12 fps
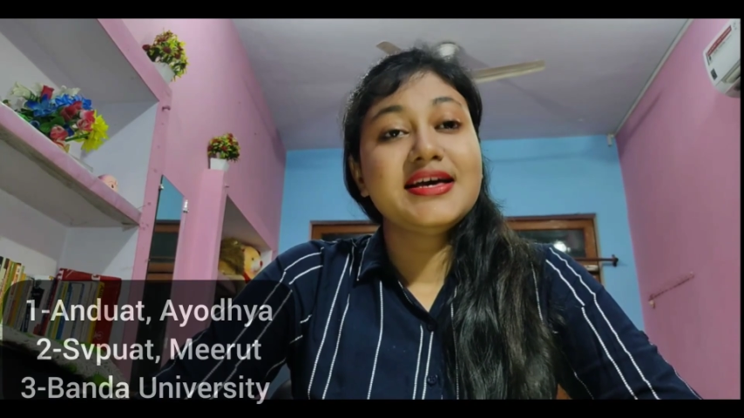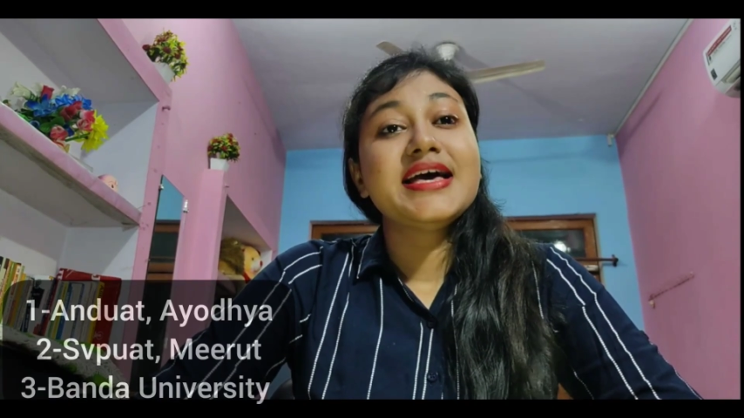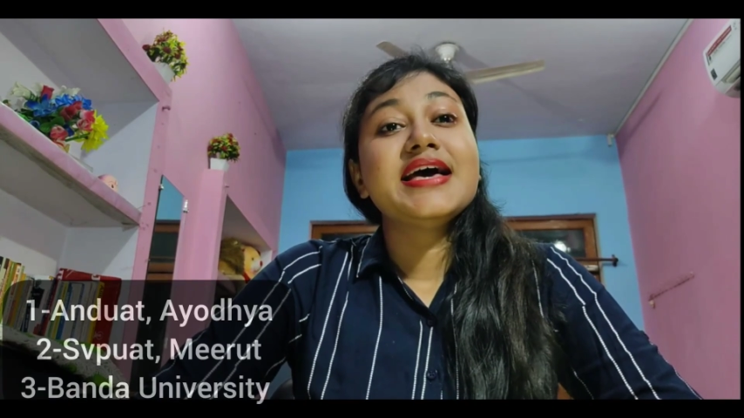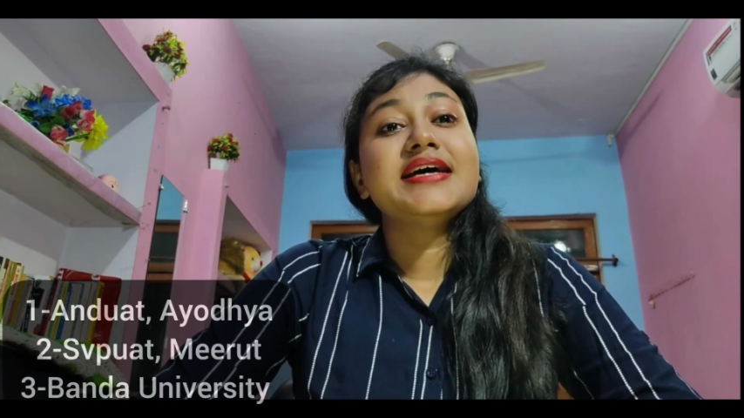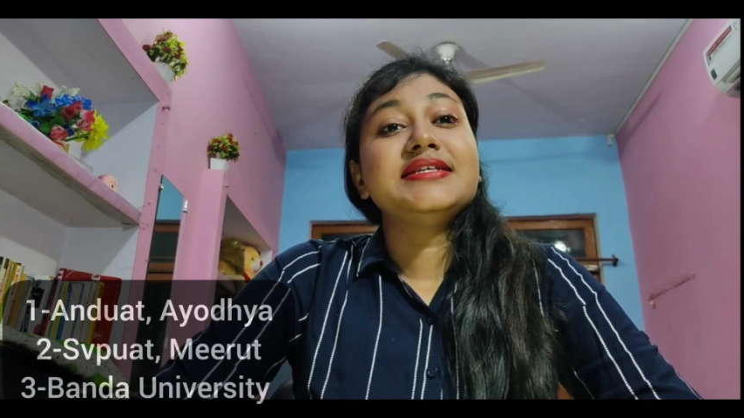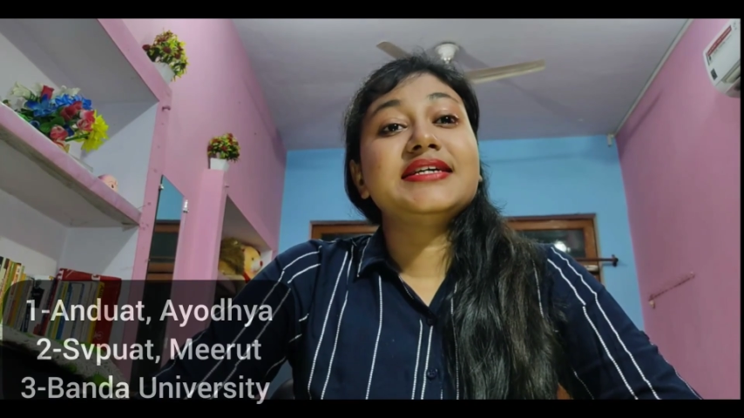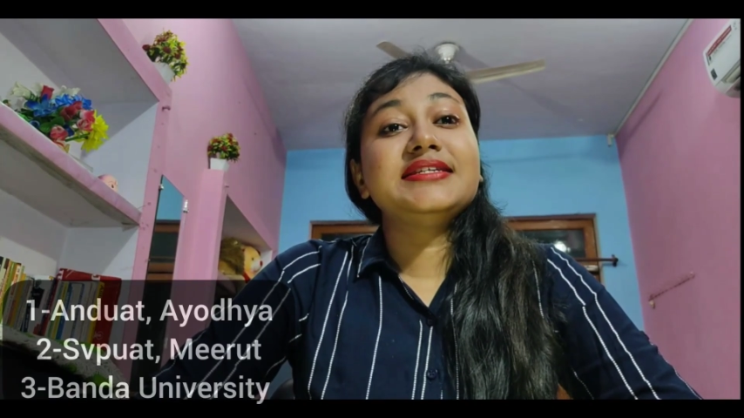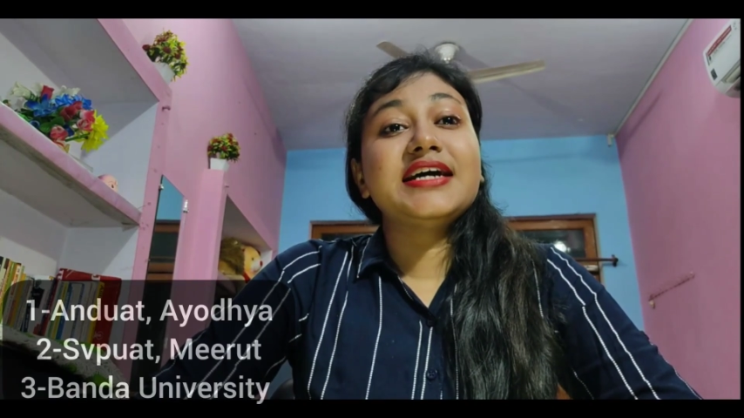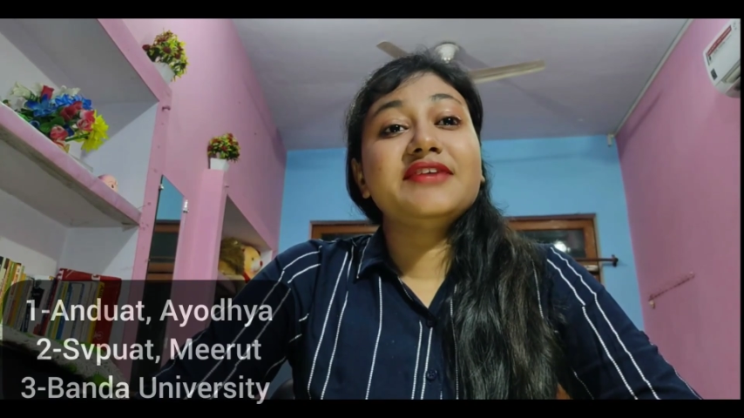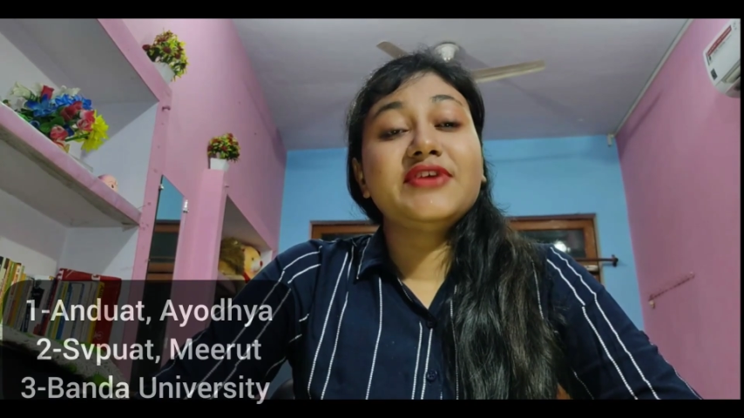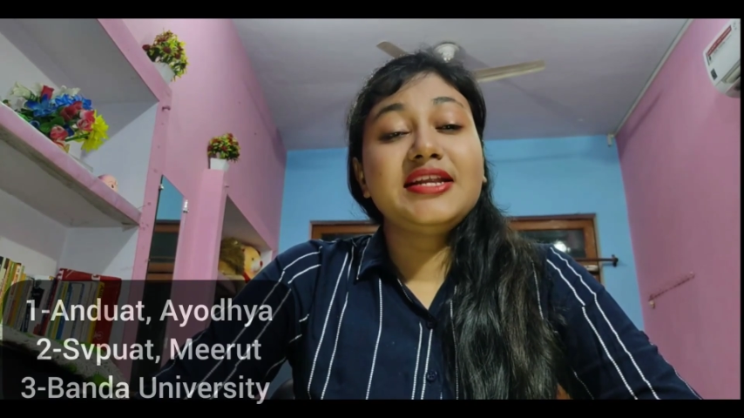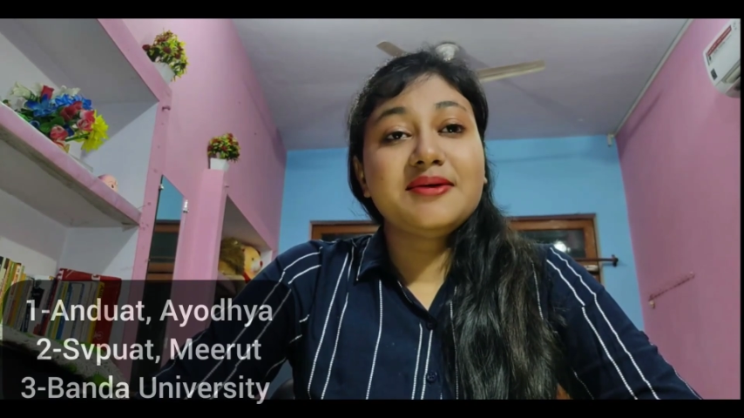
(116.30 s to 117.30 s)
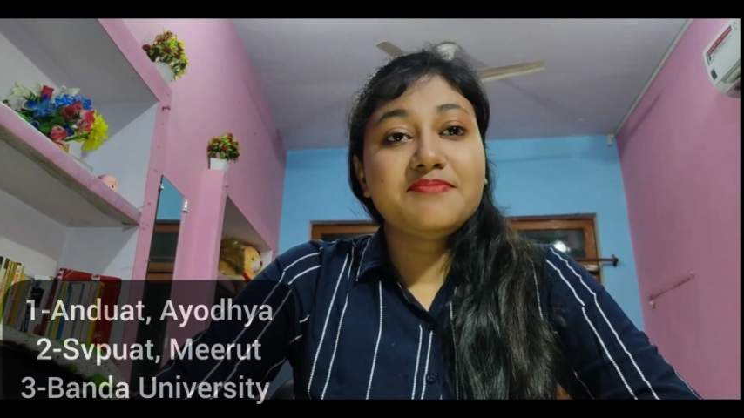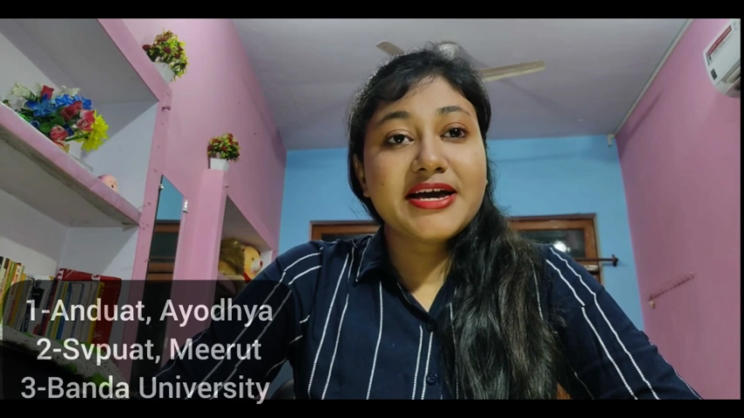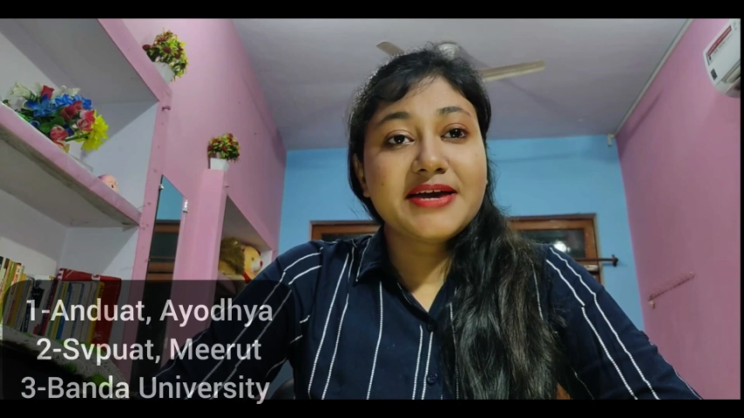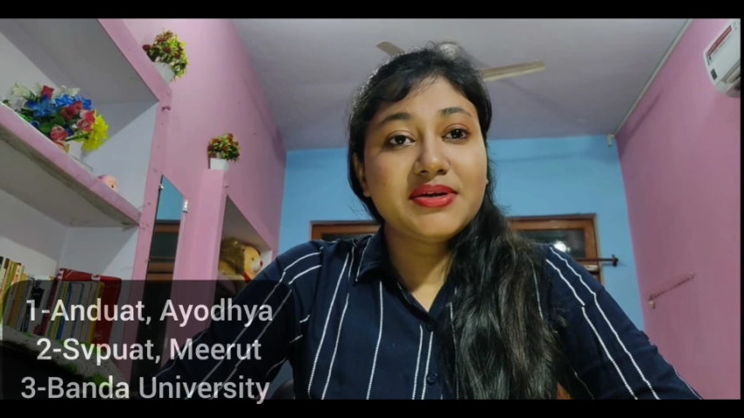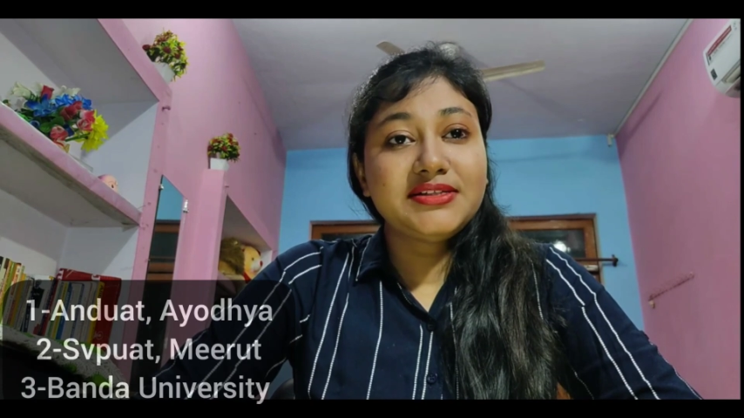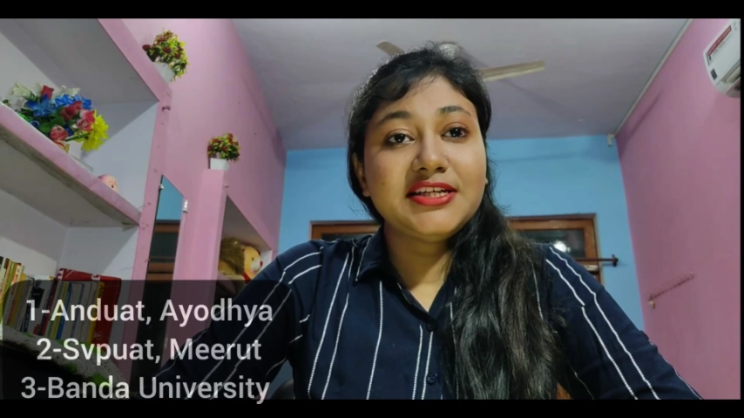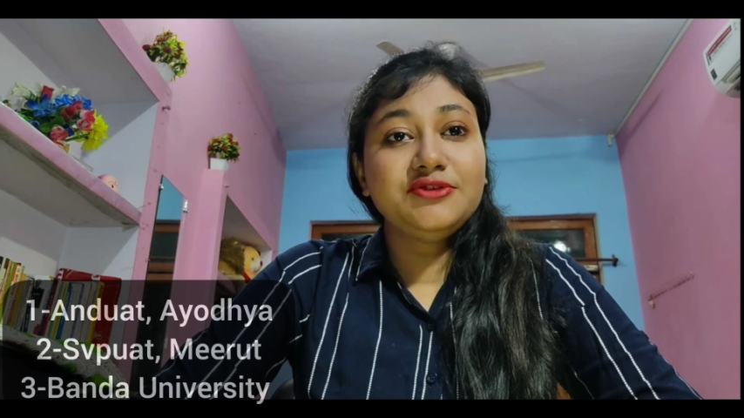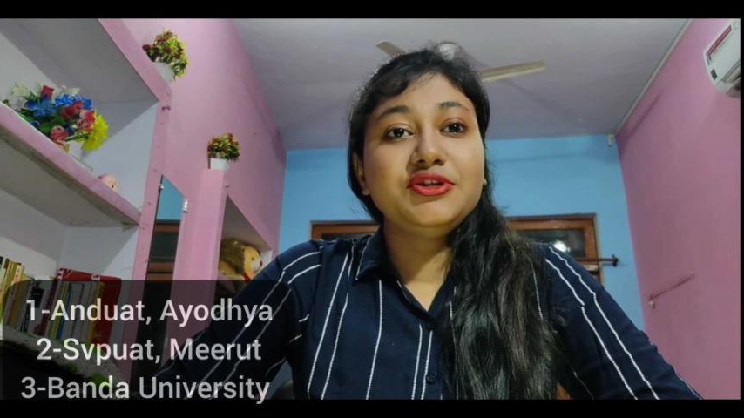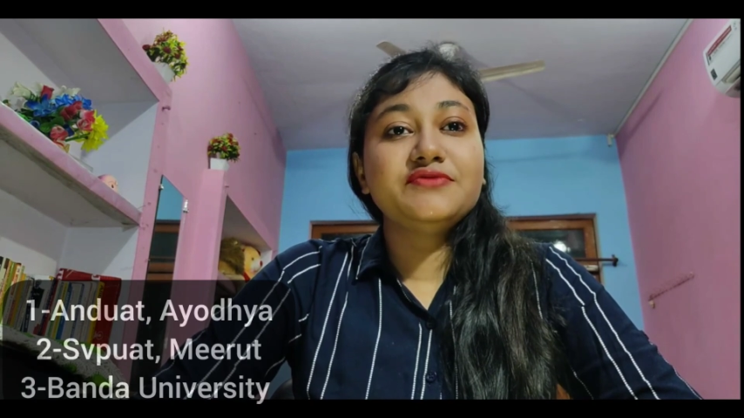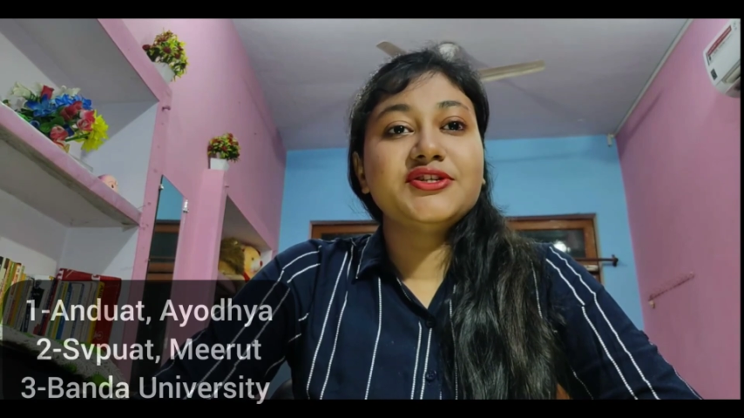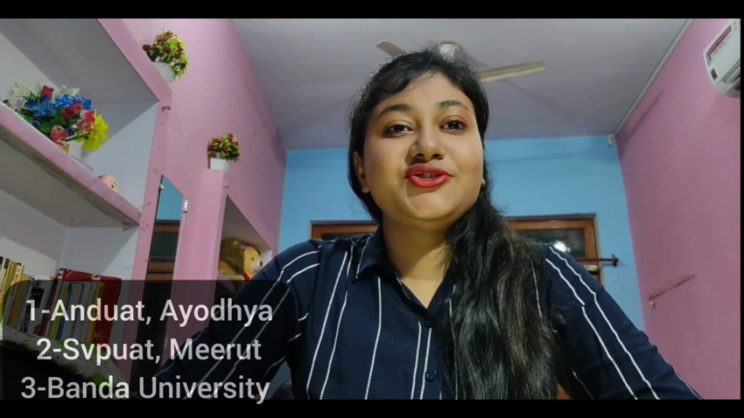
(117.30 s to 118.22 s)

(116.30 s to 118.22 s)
Sardar Vallabhbhai Patel University